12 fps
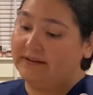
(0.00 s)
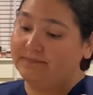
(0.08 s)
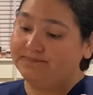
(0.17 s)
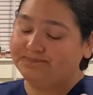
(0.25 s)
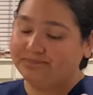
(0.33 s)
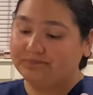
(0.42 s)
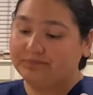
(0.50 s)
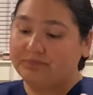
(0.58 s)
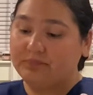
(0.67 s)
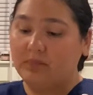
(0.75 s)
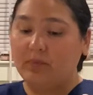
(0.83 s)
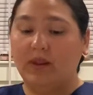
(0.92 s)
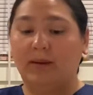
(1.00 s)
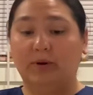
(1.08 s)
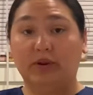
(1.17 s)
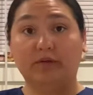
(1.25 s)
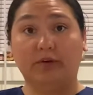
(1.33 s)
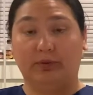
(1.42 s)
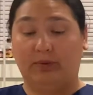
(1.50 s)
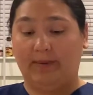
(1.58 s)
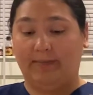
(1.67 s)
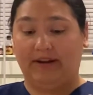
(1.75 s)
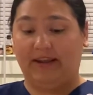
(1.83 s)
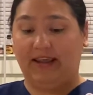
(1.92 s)
I'm going to look for the right
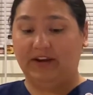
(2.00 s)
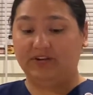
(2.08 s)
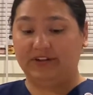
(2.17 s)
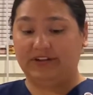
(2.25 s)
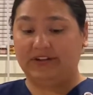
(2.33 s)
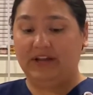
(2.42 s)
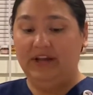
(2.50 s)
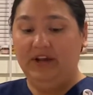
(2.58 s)
medication.